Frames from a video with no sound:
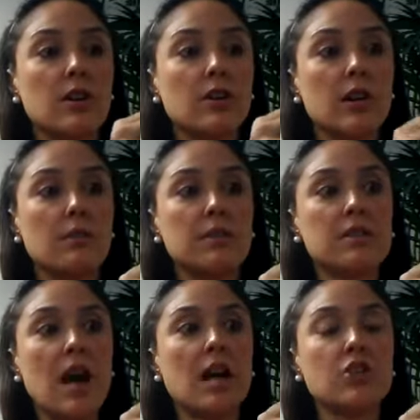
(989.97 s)
You're going to
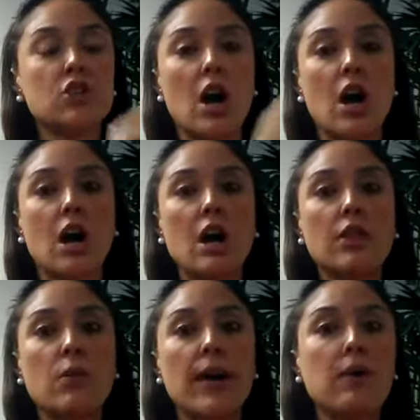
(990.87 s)
massage all
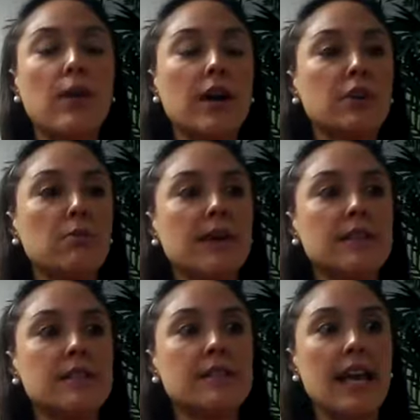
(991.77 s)
the way around your breast,